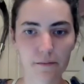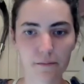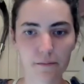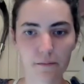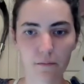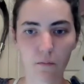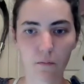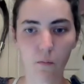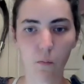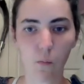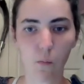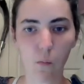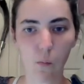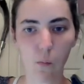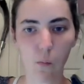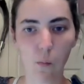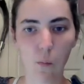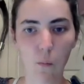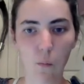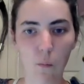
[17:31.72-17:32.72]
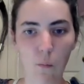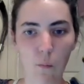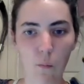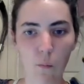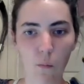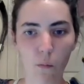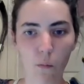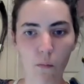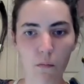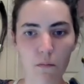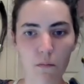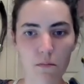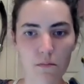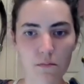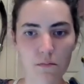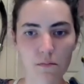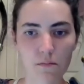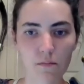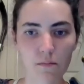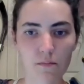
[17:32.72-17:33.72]

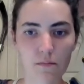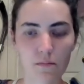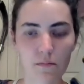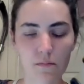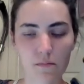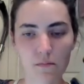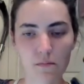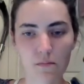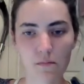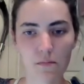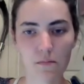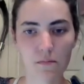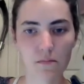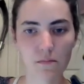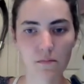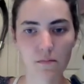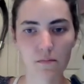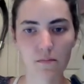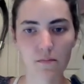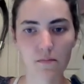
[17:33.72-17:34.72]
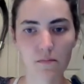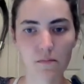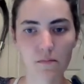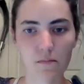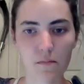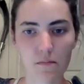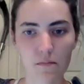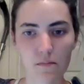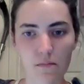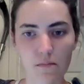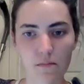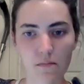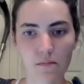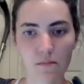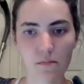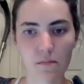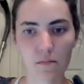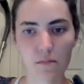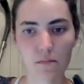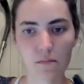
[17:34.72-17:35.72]

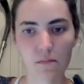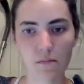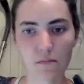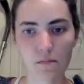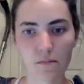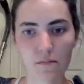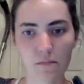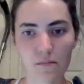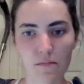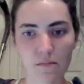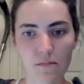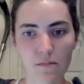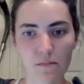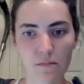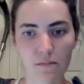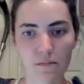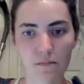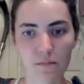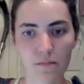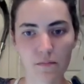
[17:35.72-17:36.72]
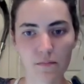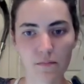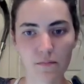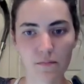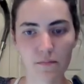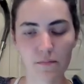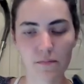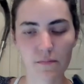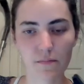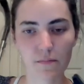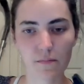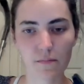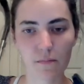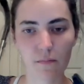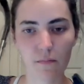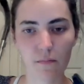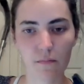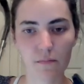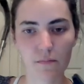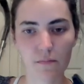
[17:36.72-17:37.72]

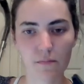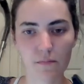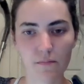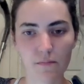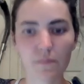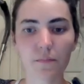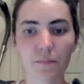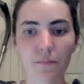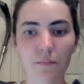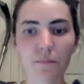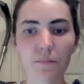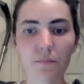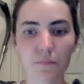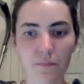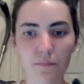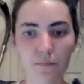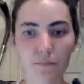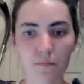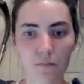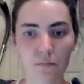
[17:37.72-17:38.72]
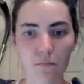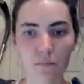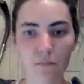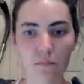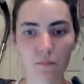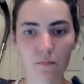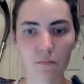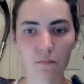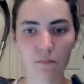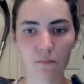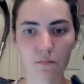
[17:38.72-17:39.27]
The person shown says nothing.